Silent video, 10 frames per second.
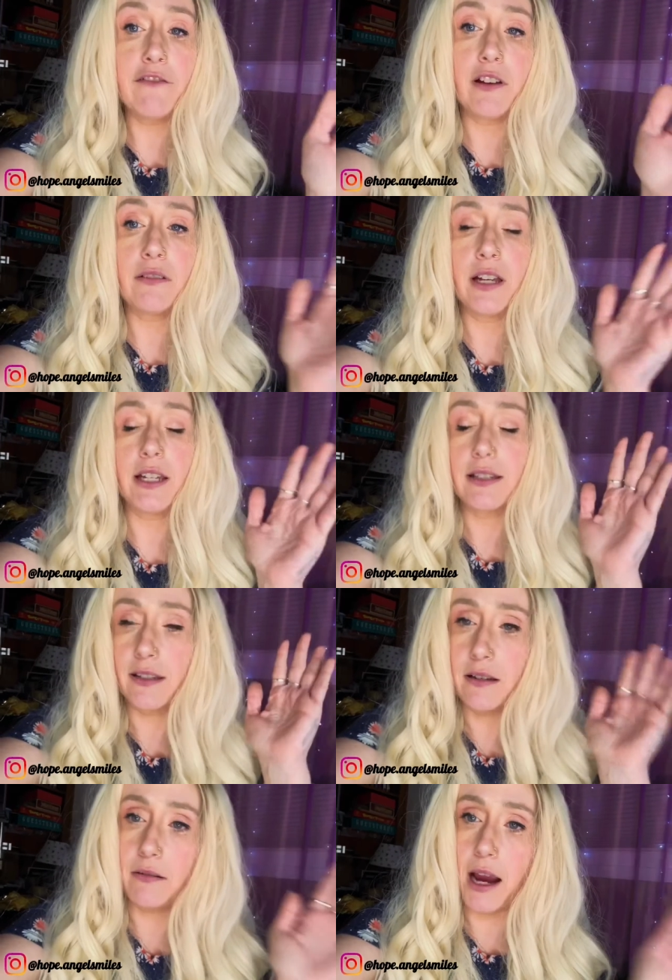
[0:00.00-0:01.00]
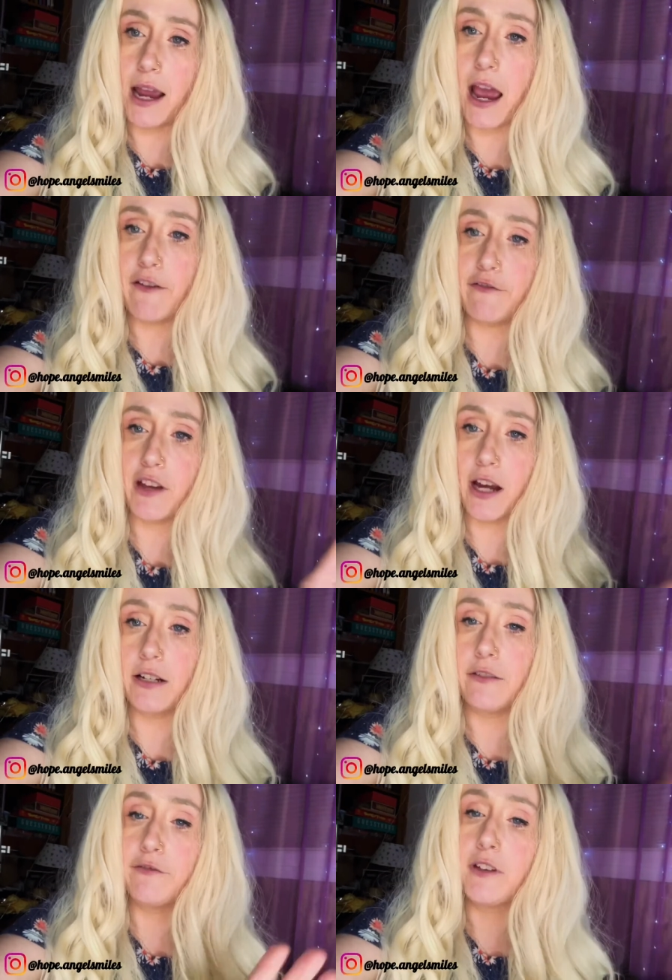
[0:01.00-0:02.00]
like I have kind
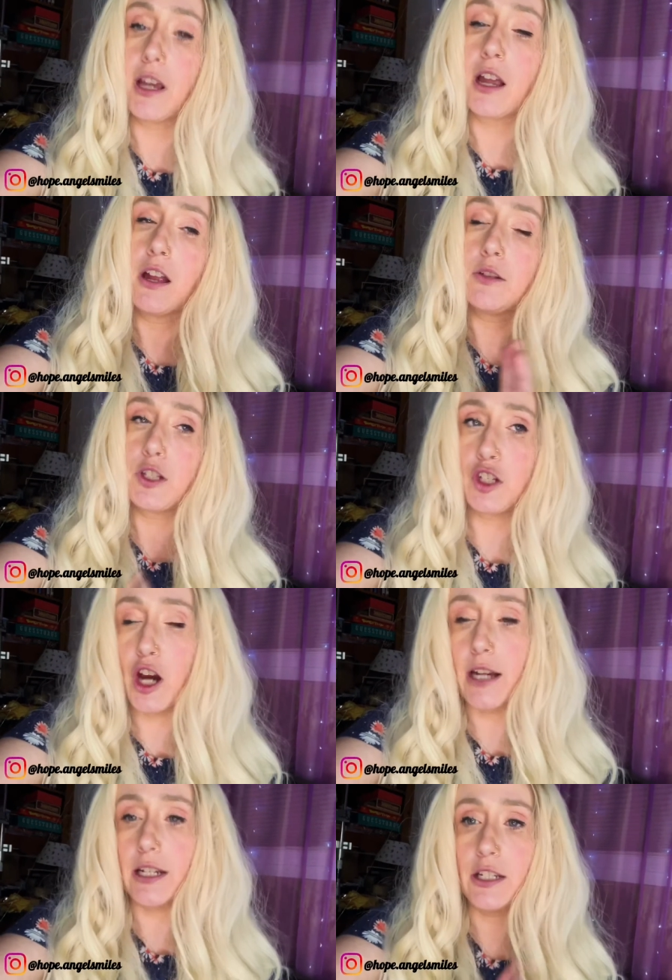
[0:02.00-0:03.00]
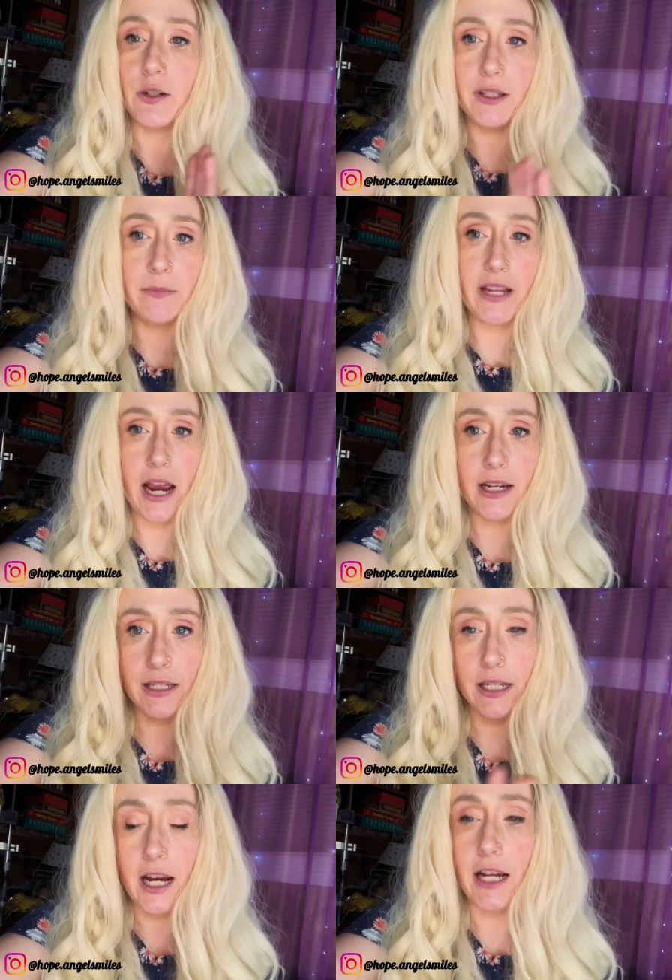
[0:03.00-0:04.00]
of tried to do some text to
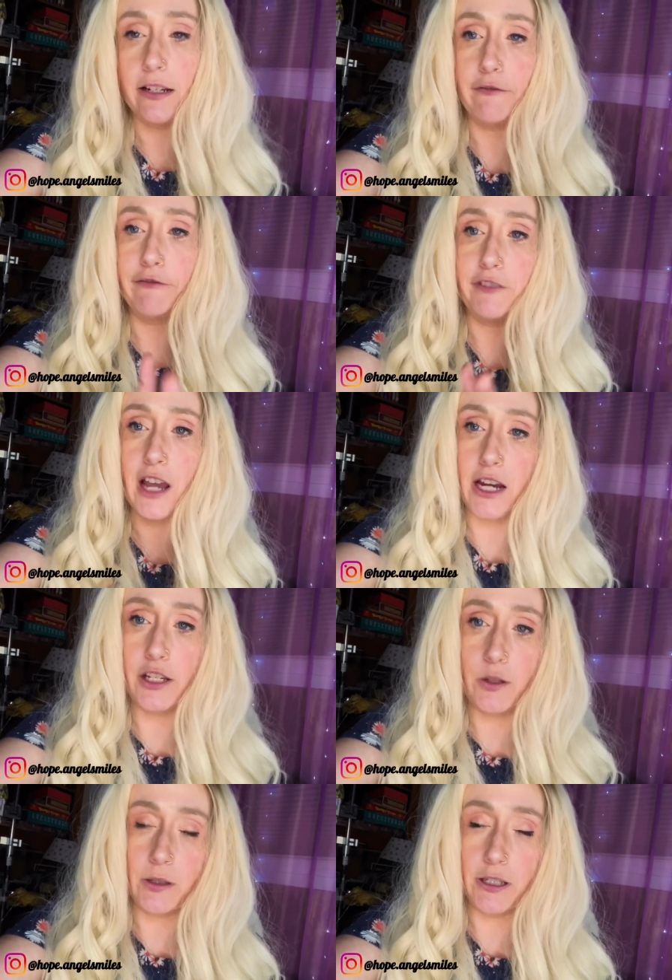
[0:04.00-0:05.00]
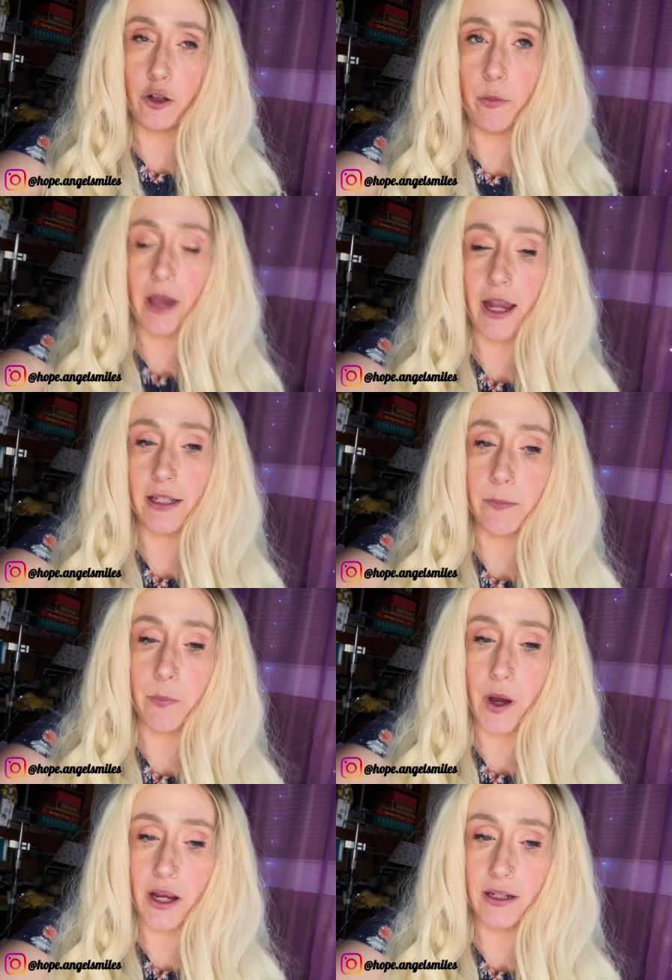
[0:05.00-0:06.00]
kind of guide you a little bit,
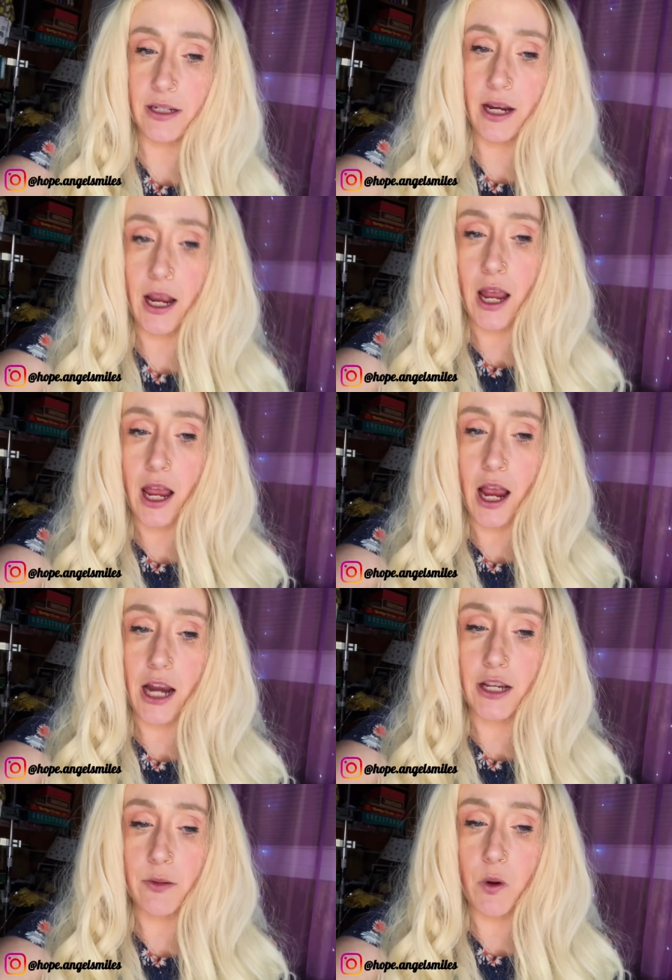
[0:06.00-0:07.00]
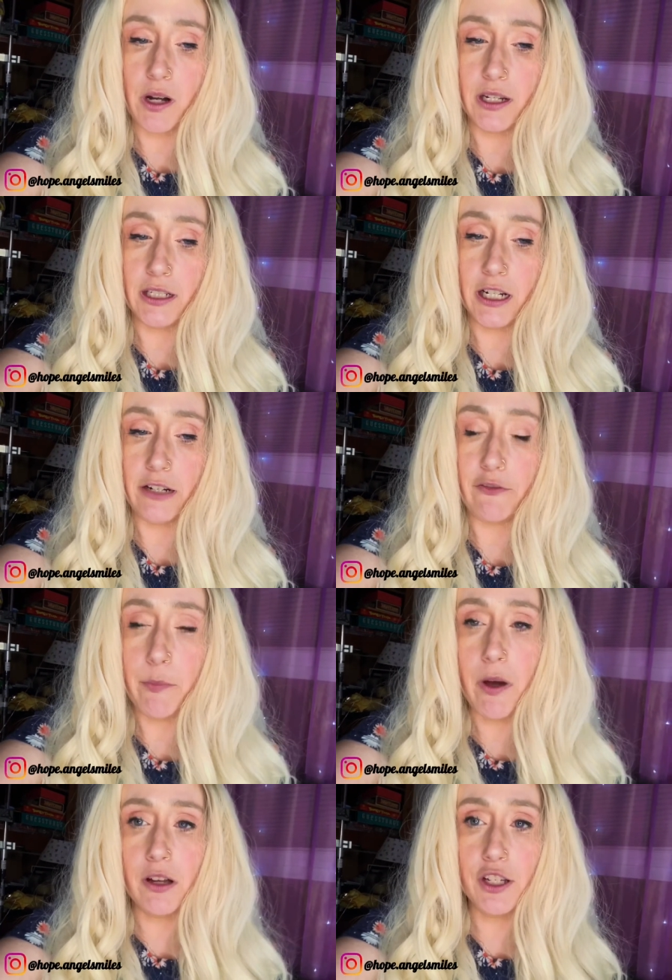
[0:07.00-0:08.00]
but I just wanted to kind of
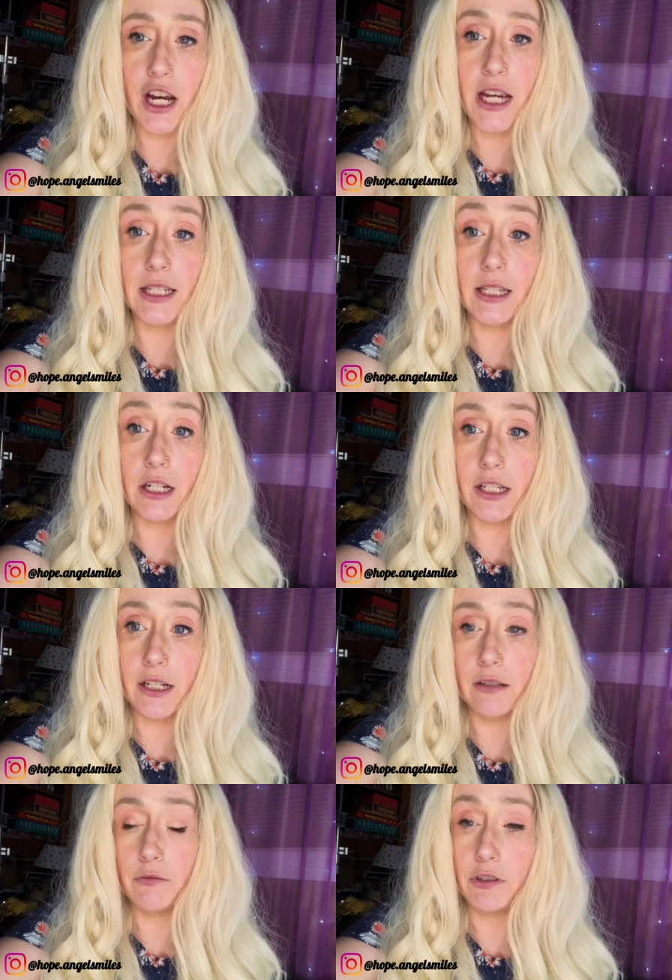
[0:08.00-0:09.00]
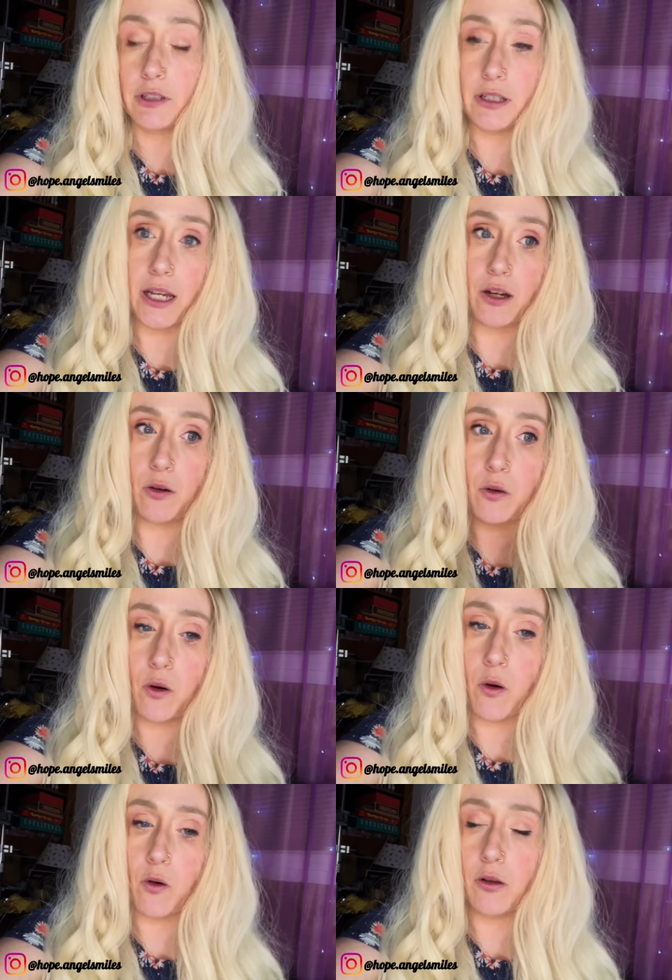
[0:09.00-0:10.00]
apologize that there's not really like a
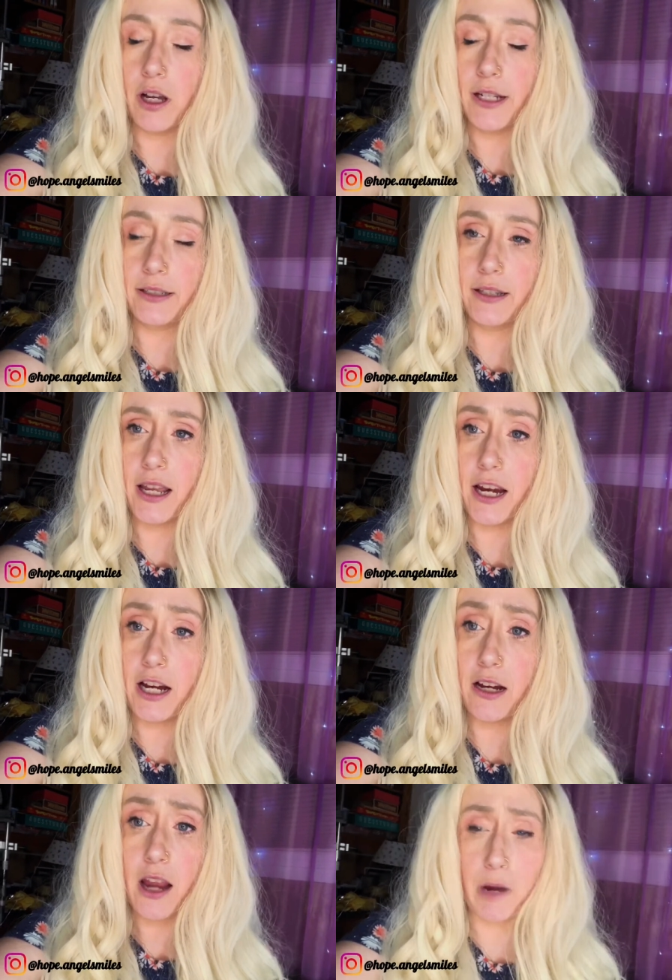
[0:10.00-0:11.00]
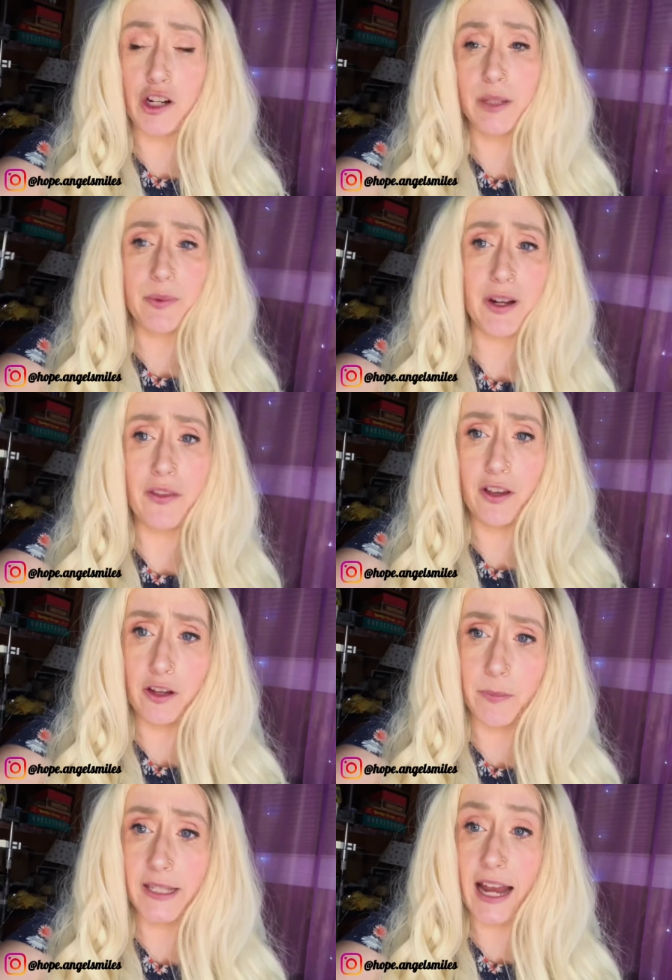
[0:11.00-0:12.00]
whole lot there. I just put in the clips
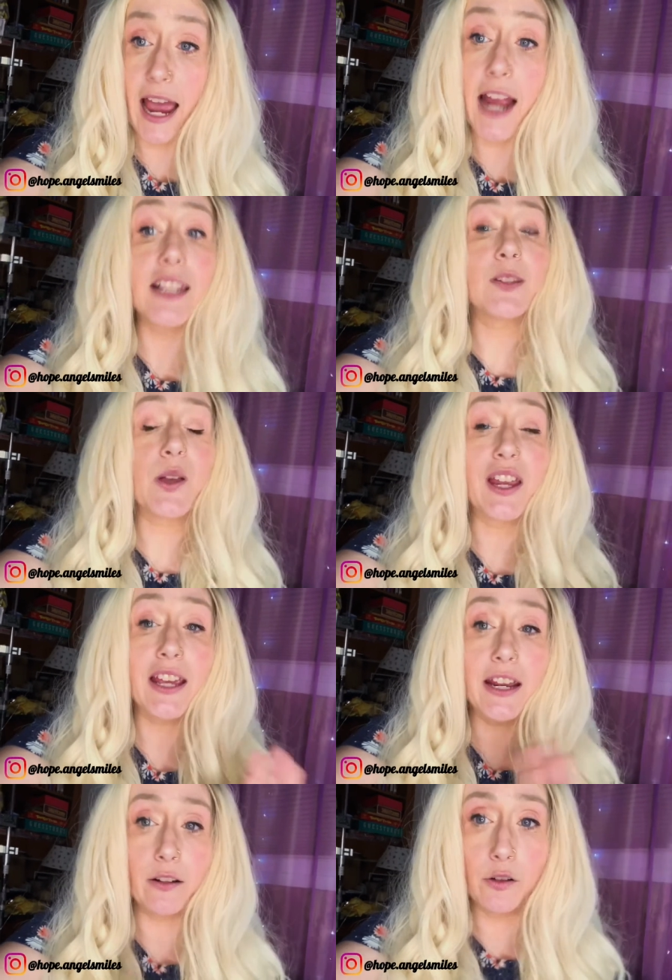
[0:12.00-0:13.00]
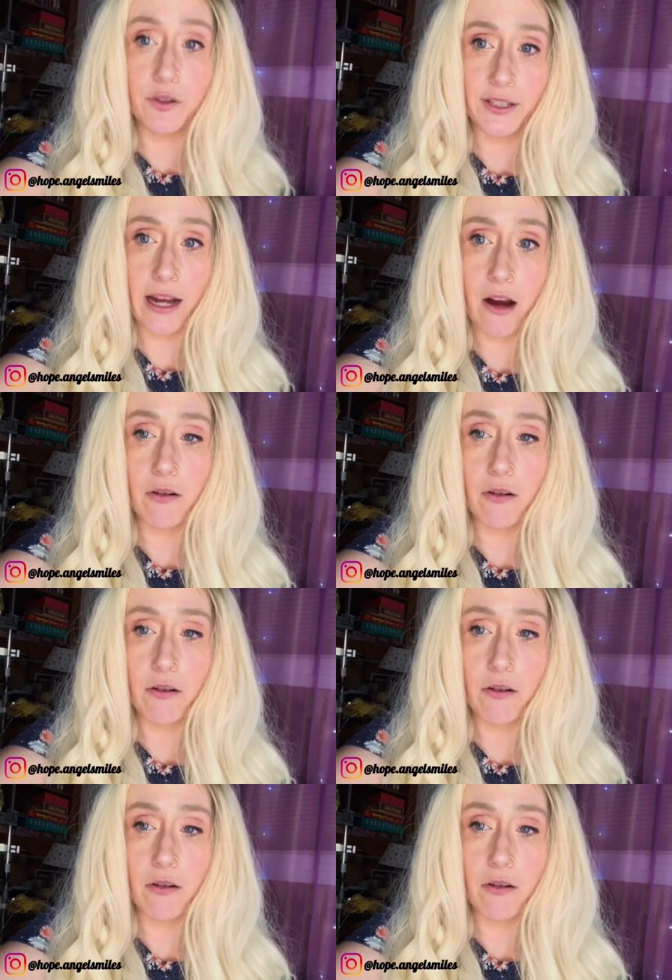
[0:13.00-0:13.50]
that I had so I can kind of close it out